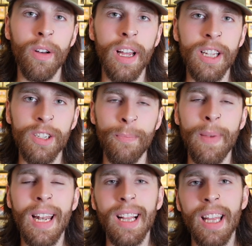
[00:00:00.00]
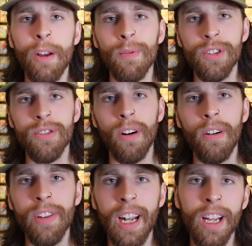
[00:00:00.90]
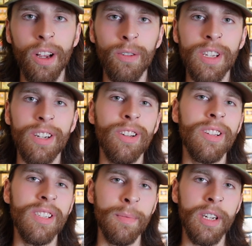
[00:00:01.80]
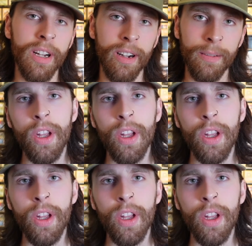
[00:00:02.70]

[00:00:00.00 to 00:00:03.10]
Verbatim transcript: it is immediately resolved and it goes into the cemetery.